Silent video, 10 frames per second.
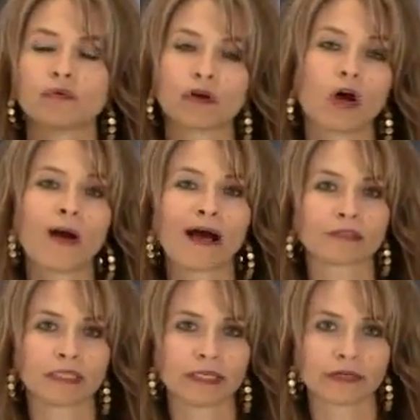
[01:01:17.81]
go out
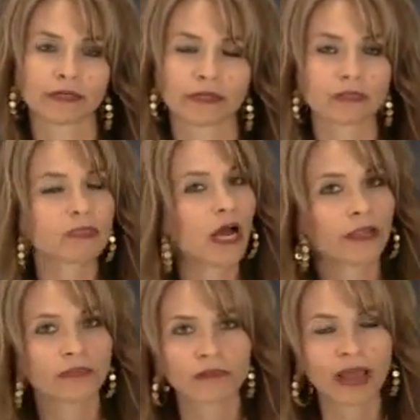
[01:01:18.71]
to dinner. It's not
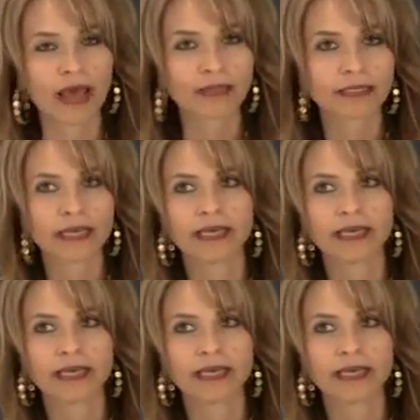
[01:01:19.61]
a threat.